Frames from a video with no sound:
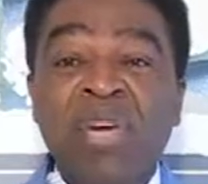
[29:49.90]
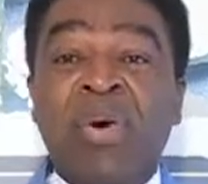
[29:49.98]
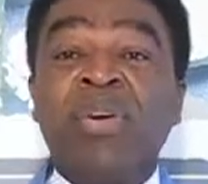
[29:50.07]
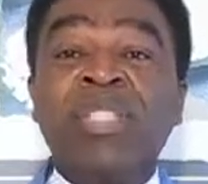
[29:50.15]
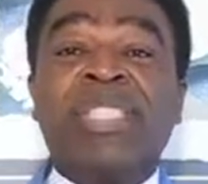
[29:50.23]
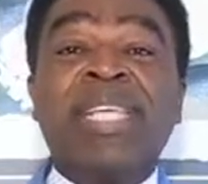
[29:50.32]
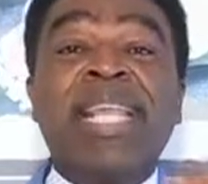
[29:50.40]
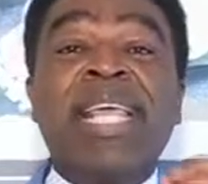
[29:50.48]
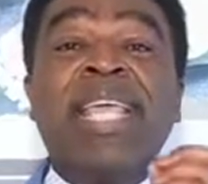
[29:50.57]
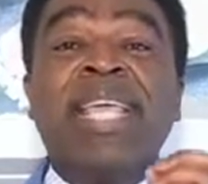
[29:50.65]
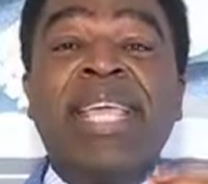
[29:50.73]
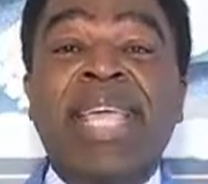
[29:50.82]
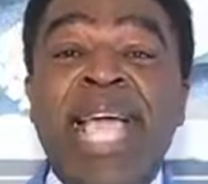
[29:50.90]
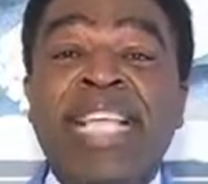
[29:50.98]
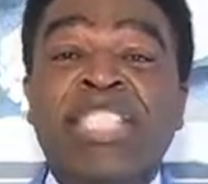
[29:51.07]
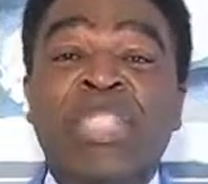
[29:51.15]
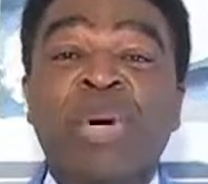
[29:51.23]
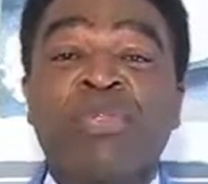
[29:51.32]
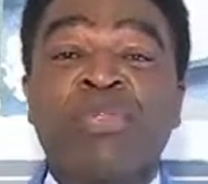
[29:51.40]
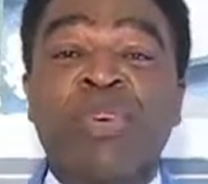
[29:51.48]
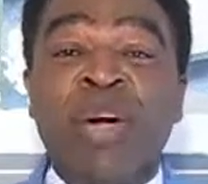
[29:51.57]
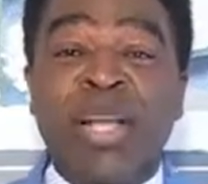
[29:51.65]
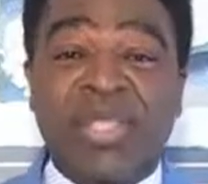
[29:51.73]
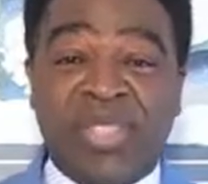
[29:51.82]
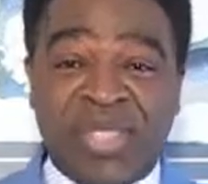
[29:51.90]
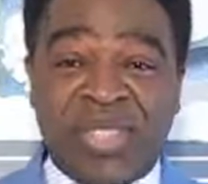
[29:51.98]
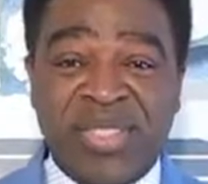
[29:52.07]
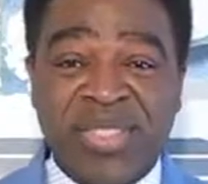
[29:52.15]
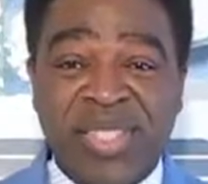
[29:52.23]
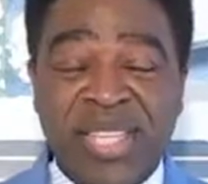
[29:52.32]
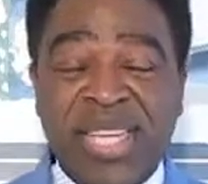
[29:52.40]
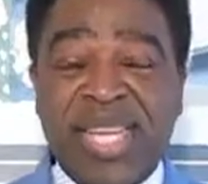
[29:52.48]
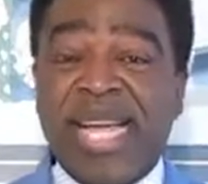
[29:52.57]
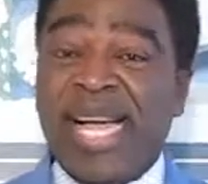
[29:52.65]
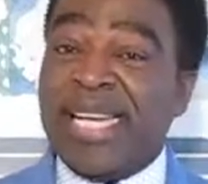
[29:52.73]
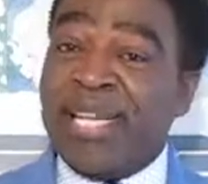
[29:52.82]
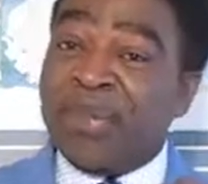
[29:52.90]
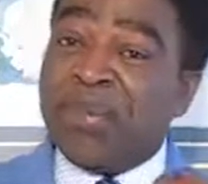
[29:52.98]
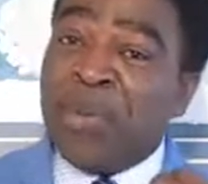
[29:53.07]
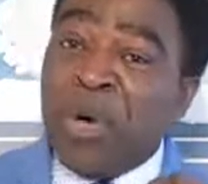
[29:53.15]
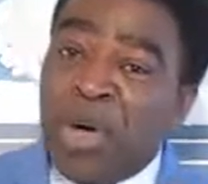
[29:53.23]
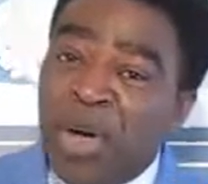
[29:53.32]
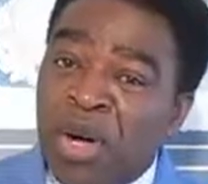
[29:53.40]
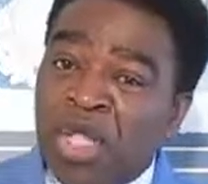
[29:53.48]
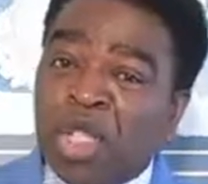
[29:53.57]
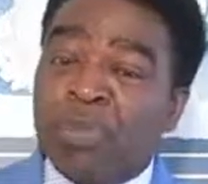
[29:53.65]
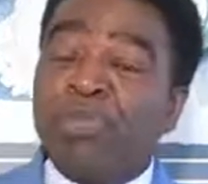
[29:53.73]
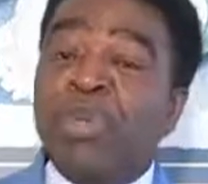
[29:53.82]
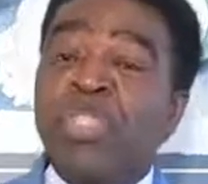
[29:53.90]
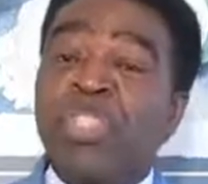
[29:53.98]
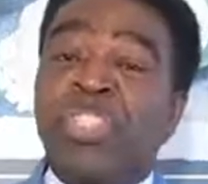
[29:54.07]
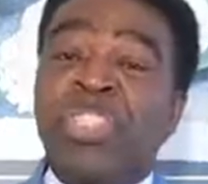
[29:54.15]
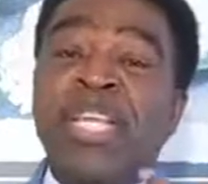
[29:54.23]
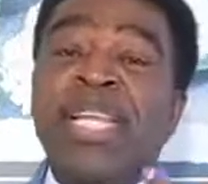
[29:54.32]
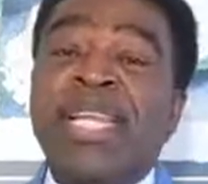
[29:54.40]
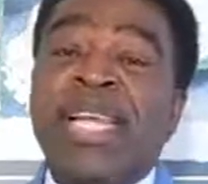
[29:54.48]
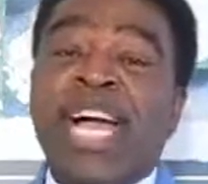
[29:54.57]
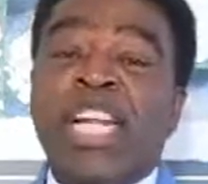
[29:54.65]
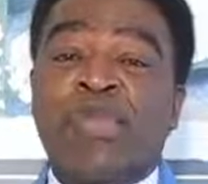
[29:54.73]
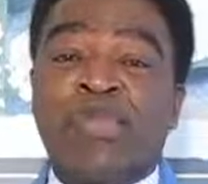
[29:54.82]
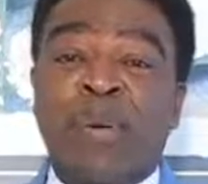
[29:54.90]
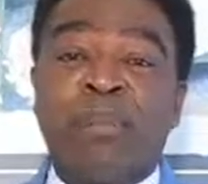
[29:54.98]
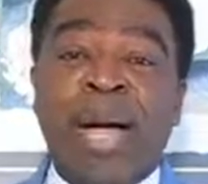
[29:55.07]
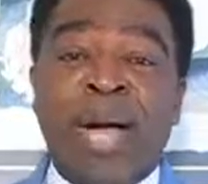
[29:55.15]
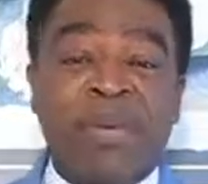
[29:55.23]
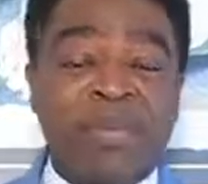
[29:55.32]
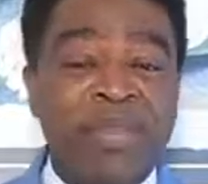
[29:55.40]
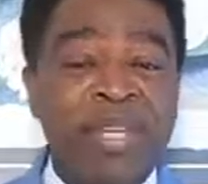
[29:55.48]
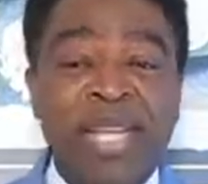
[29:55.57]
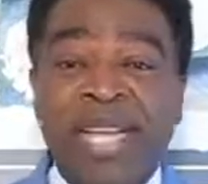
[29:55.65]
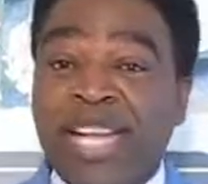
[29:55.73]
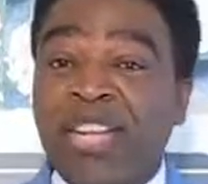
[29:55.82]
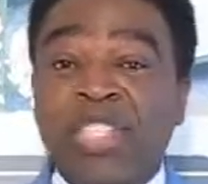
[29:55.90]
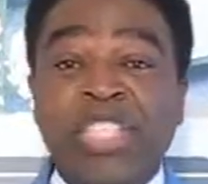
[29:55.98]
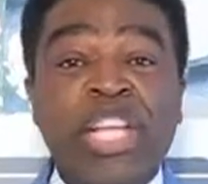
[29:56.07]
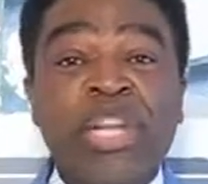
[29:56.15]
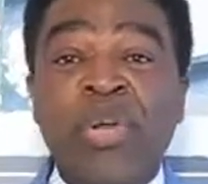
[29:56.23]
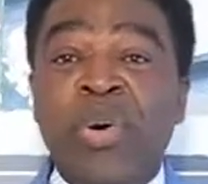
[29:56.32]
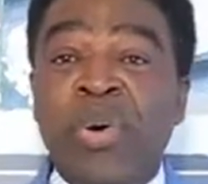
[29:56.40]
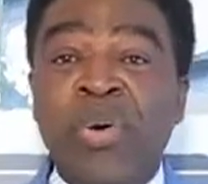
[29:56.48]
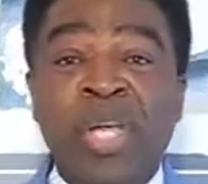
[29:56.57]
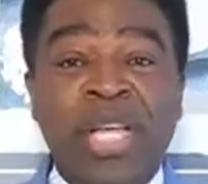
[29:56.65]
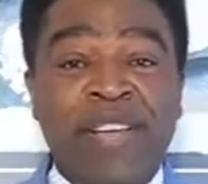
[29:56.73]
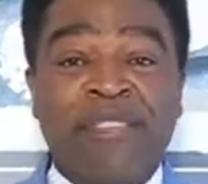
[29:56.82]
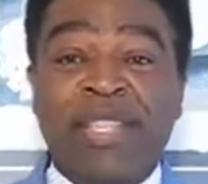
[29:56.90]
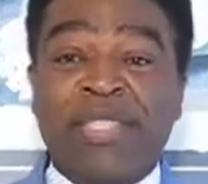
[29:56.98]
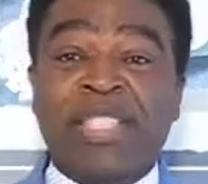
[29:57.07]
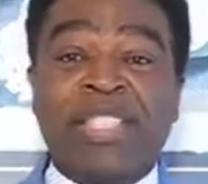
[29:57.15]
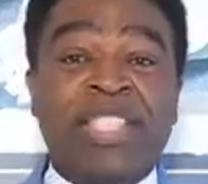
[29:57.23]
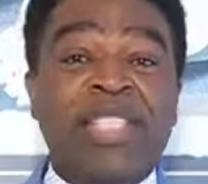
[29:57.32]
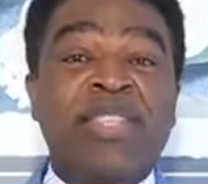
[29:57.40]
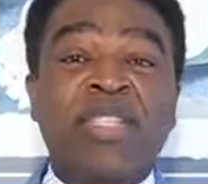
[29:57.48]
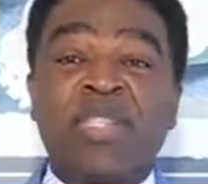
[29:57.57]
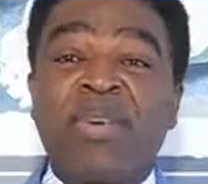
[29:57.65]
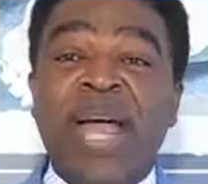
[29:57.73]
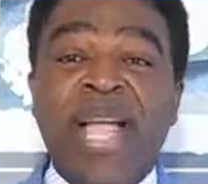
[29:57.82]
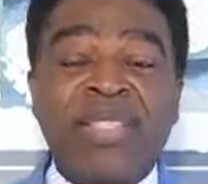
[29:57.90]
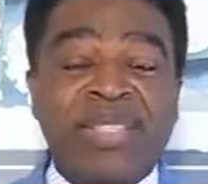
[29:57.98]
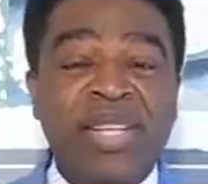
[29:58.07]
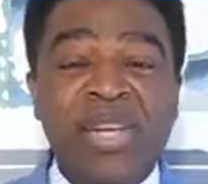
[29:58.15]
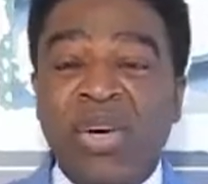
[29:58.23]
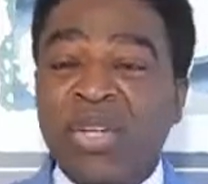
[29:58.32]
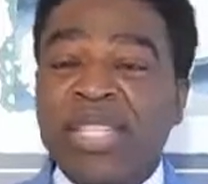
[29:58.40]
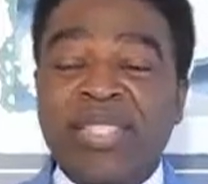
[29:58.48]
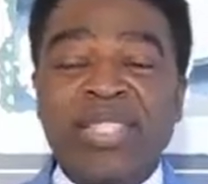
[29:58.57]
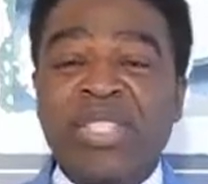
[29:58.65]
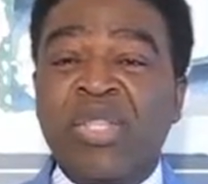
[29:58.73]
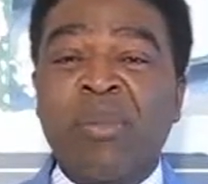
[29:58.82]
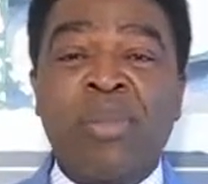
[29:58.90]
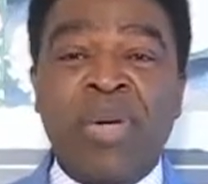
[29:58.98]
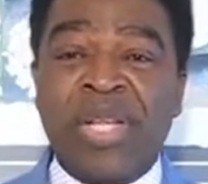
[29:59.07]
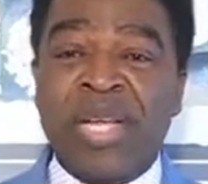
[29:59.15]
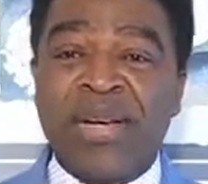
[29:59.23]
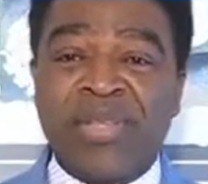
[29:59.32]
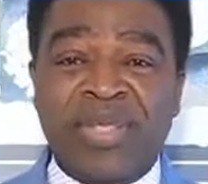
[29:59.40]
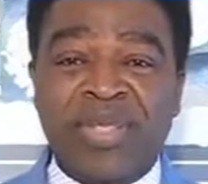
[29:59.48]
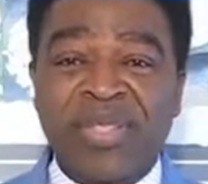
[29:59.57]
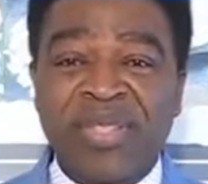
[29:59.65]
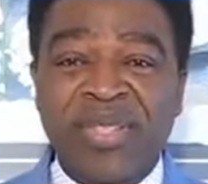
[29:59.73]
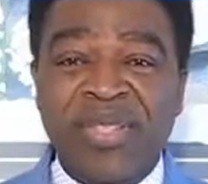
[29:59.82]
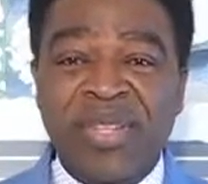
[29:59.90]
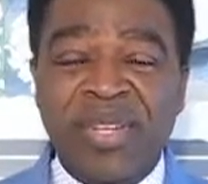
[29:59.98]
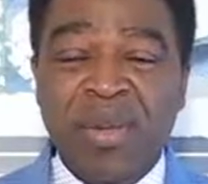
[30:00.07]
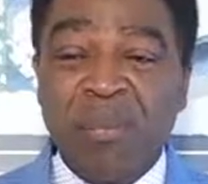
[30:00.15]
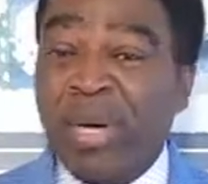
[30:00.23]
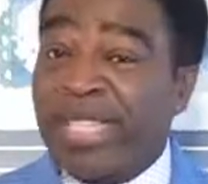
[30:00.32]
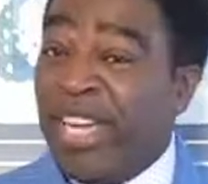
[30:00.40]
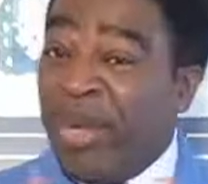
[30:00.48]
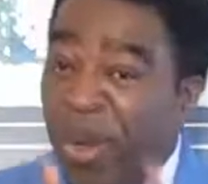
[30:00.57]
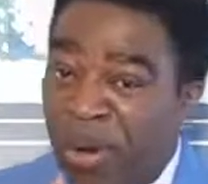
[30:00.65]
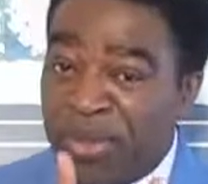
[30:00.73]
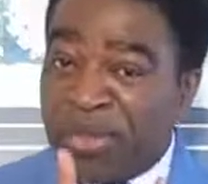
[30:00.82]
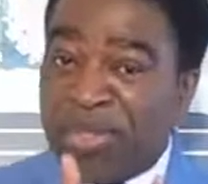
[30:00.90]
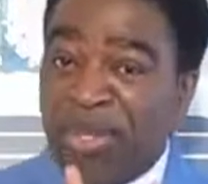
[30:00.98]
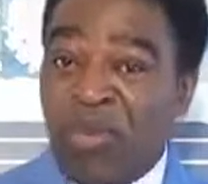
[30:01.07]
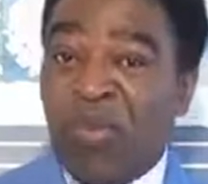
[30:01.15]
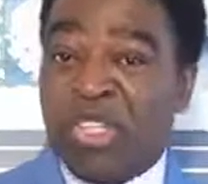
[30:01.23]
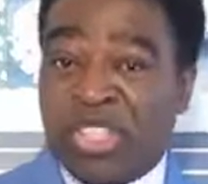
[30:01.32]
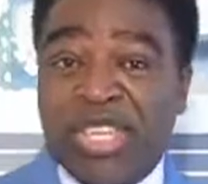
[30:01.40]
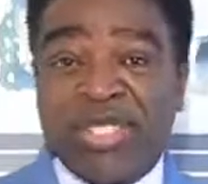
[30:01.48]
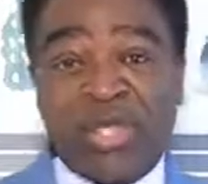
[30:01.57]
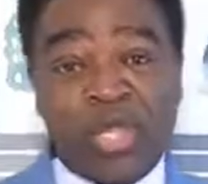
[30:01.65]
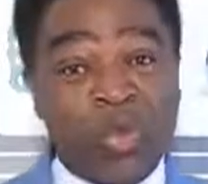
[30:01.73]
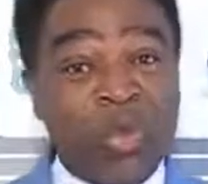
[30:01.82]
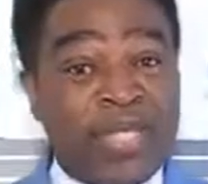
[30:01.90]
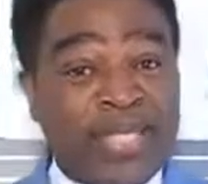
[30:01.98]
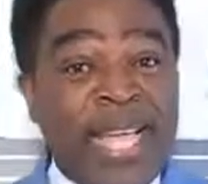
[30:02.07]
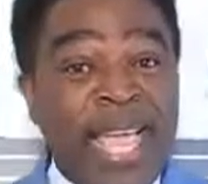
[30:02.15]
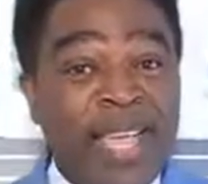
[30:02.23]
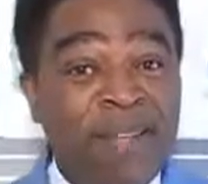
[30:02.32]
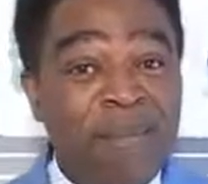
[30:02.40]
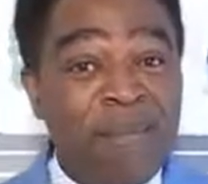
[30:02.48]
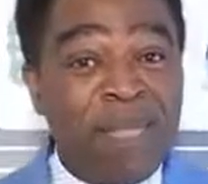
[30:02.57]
Until he hears your voice and the words proceeding out of your mouth he doesn't know if this is Jesus Christ or this is somebody else. But he knows what Jesus would say